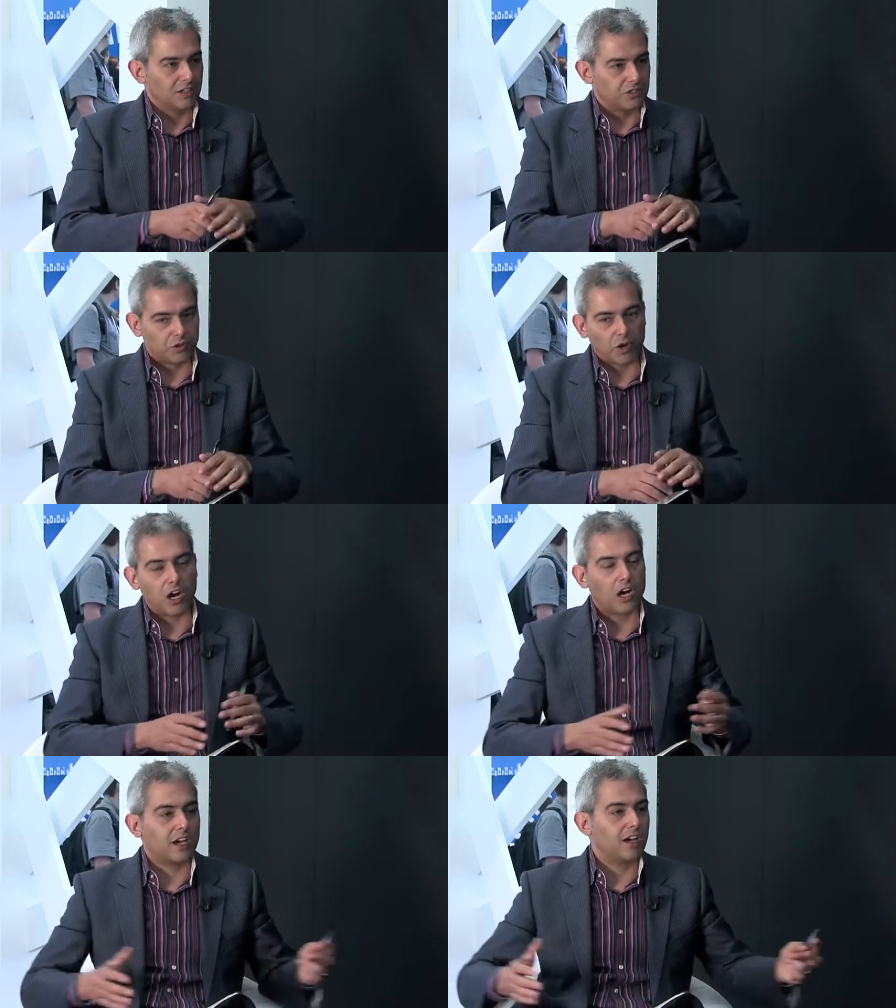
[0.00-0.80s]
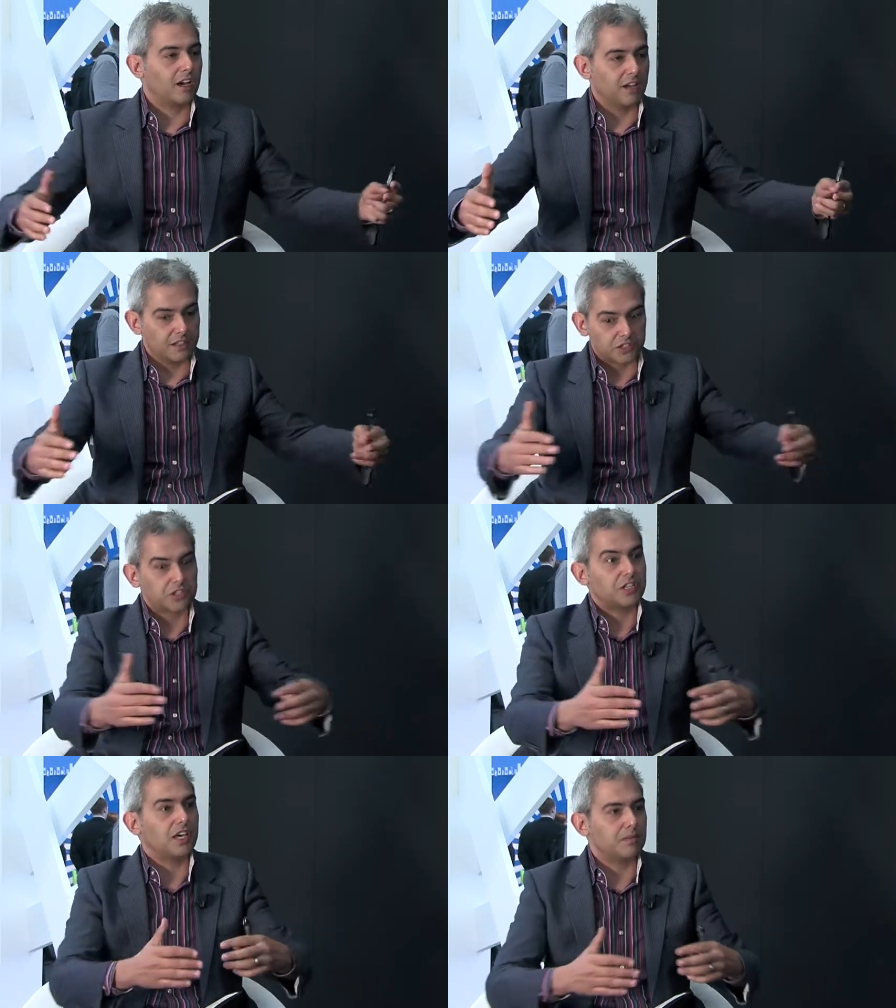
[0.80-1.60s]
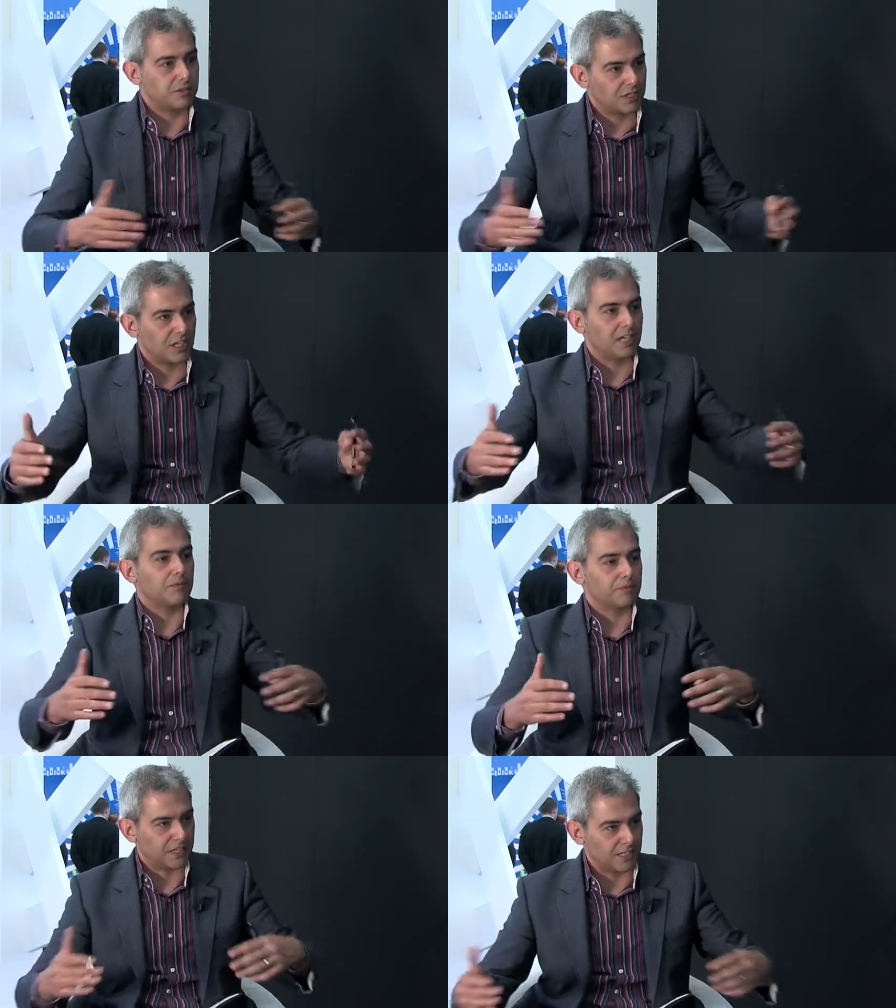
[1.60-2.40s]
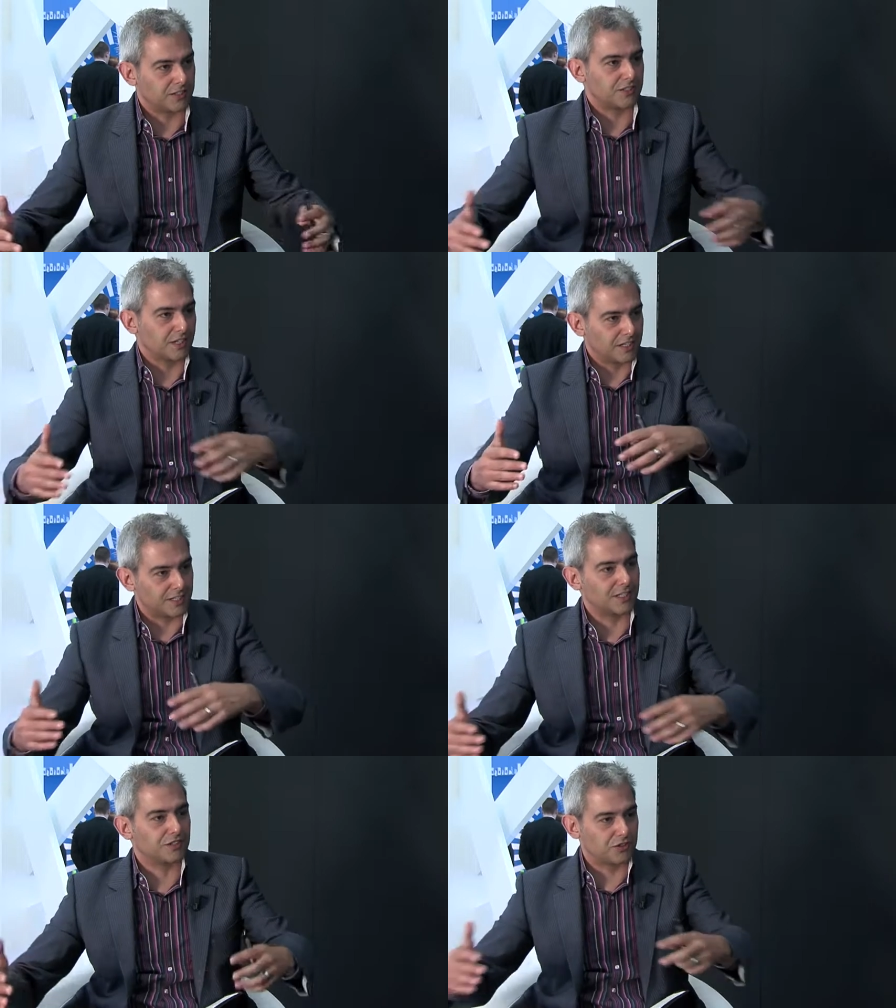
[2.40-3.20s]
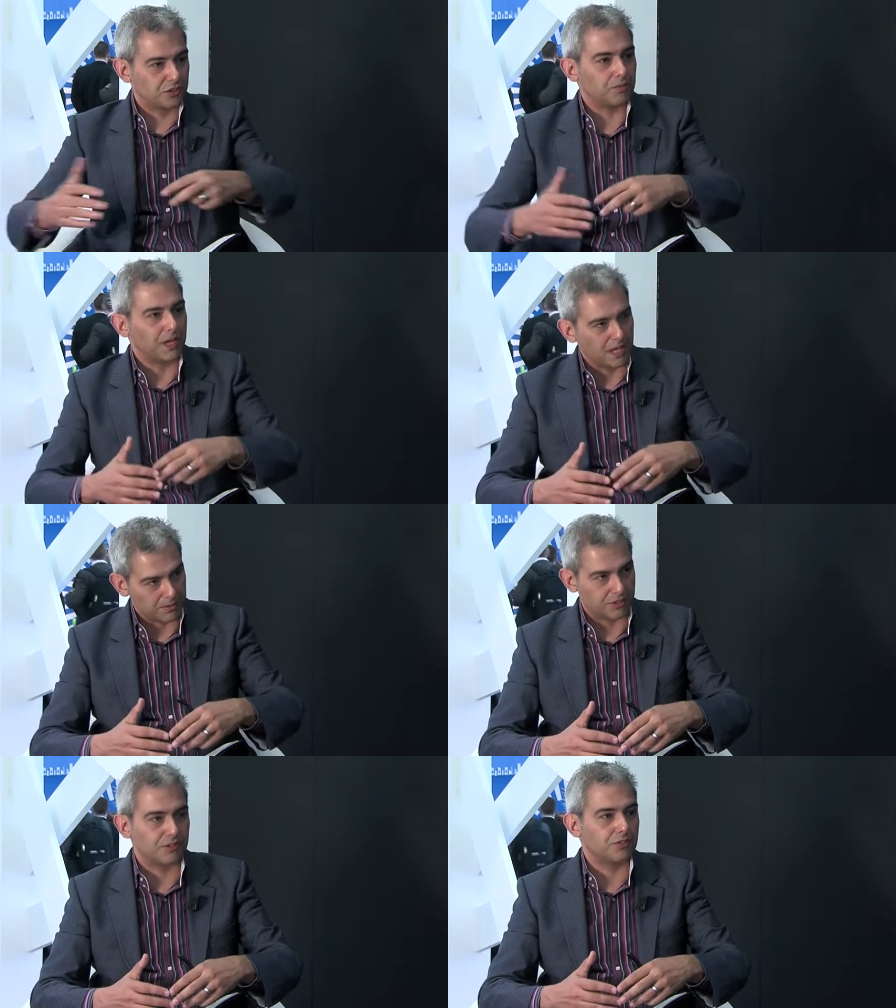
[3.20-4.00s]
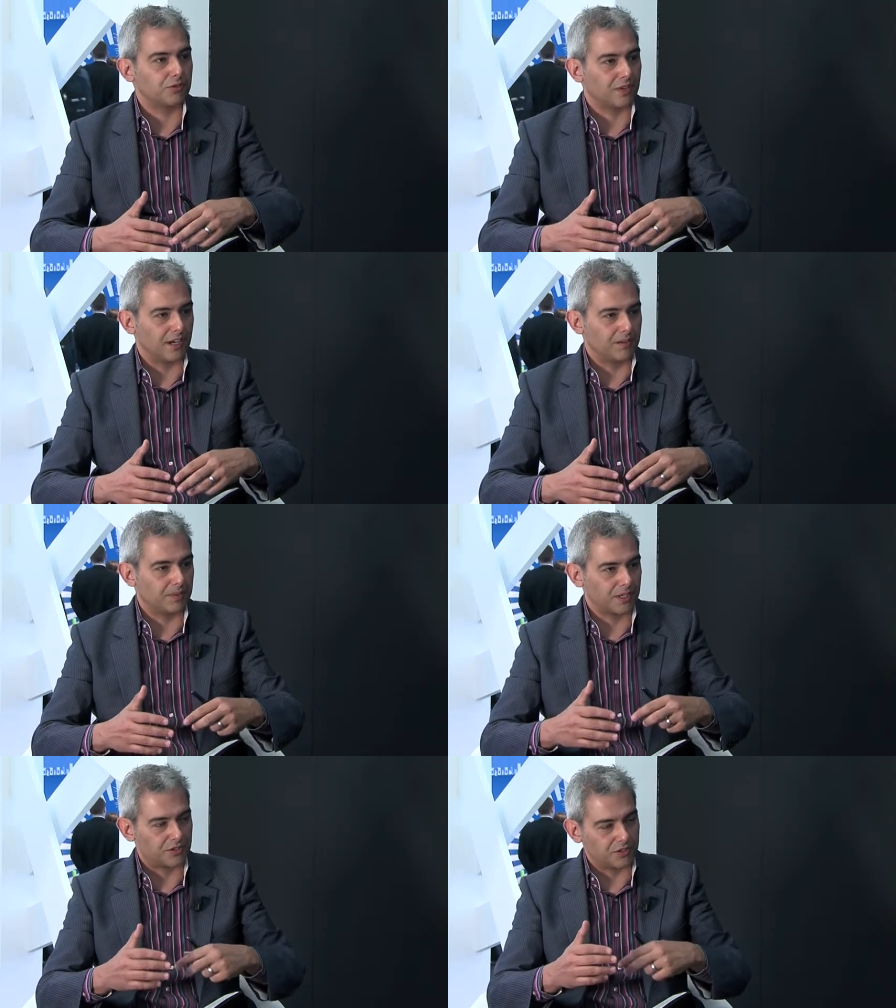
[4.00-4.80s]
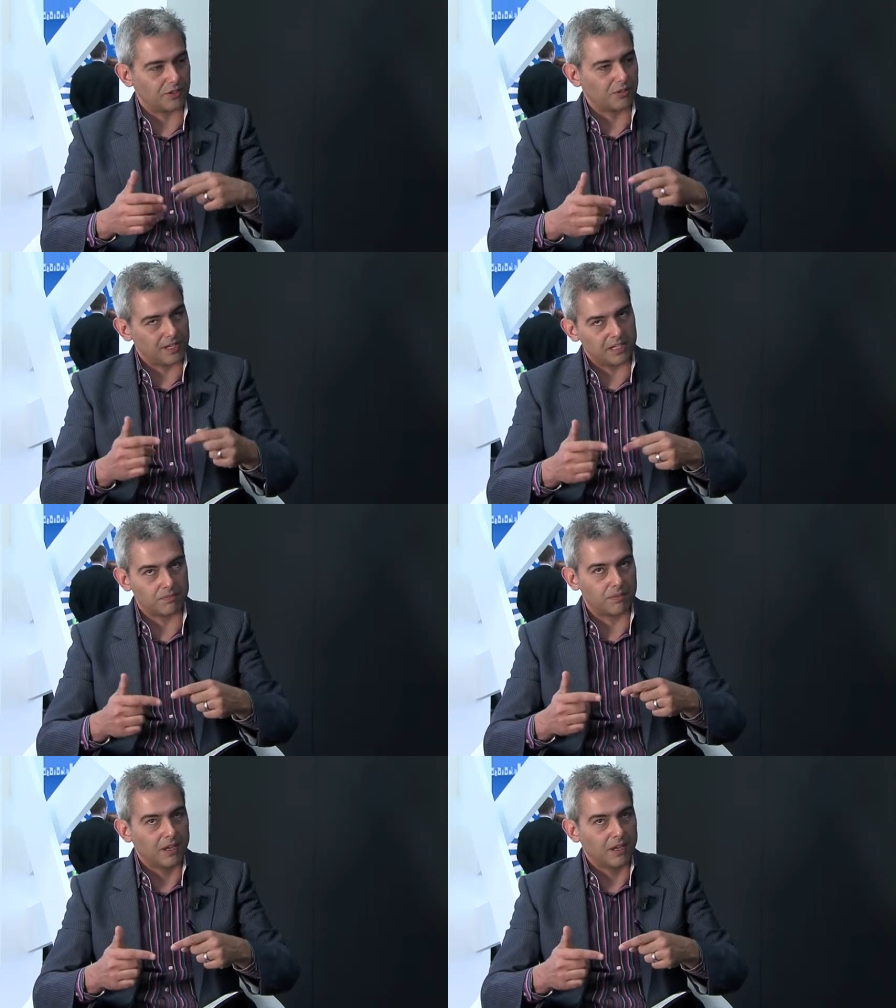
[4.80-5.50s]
to hire the same team of data scientists to be able to do that, because you end up